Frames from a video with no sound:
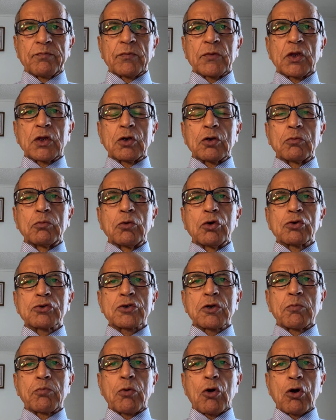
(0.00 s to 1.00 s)
The
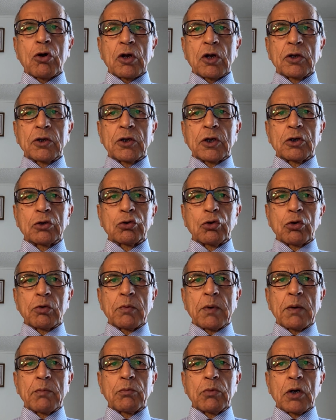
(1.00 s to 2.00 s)
most important thing to
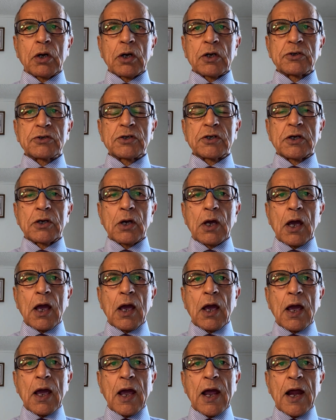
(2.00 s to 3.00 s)
remember is the
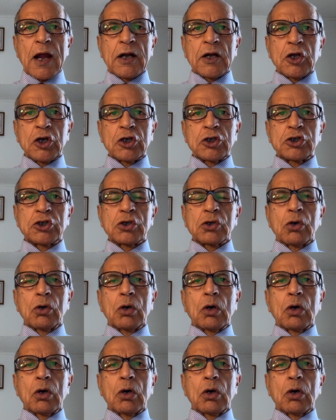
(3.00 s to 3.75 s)
adage,